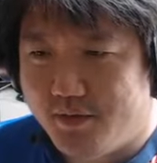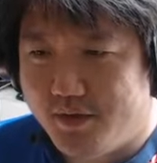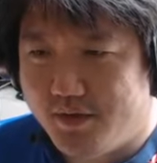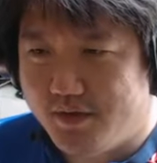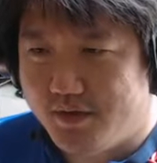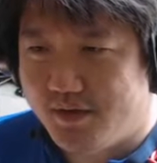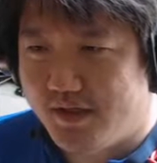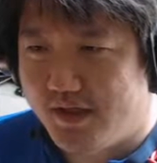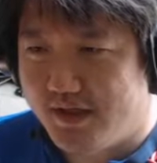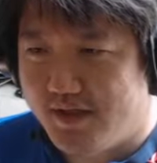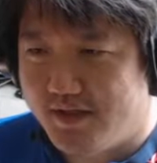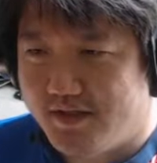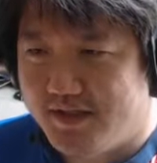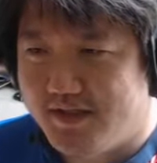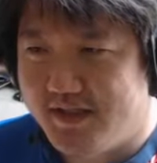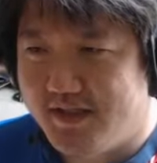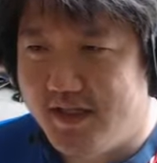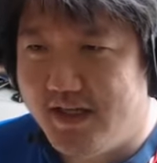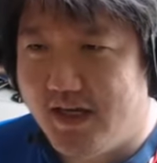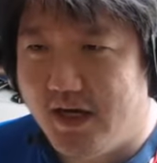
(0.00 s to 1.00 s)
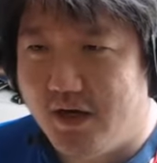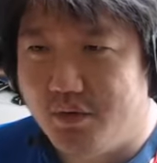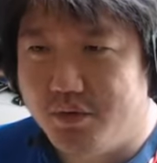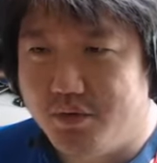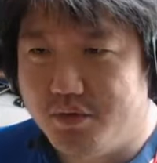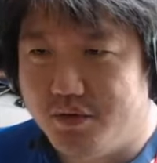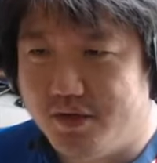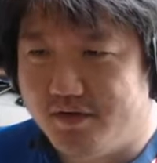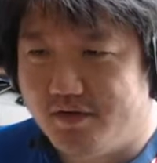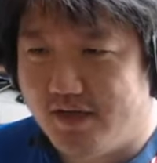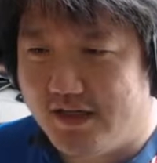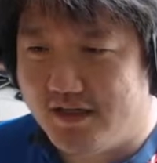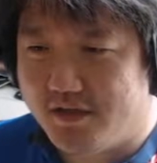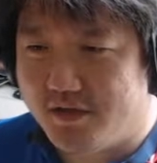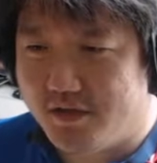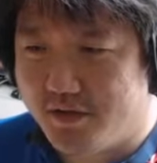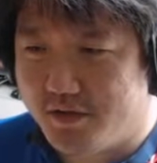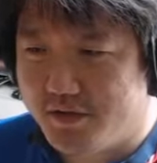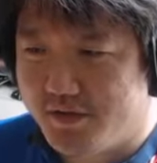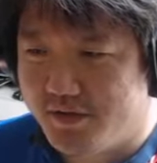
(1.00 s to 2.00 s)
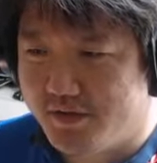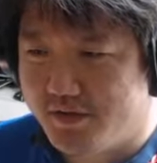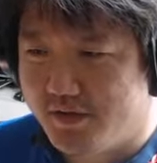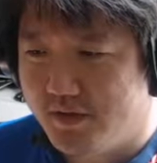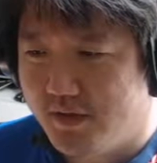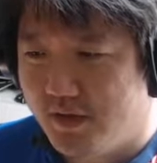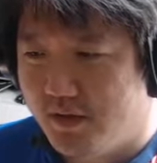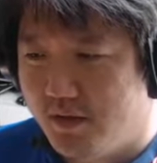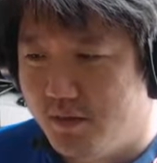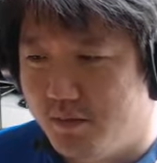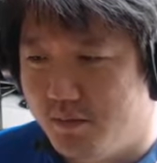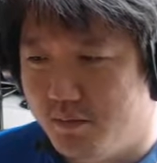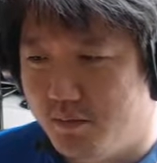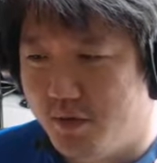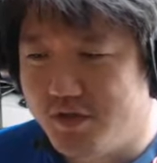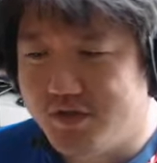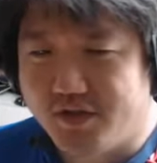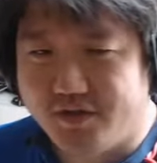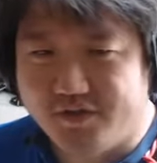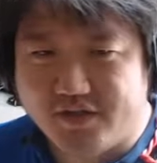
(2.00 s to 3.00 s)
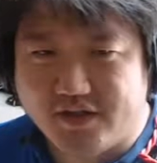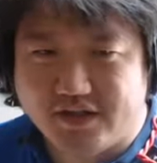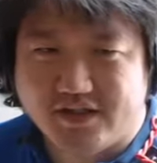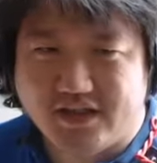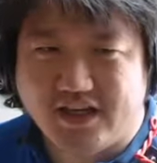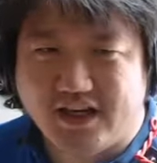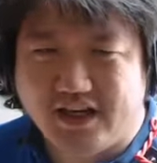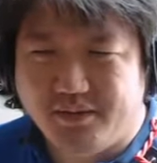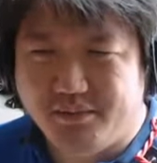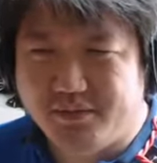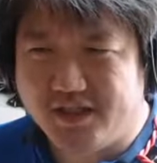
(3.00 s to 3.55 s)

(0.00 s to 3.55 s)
we can see how the run goes. Most of the time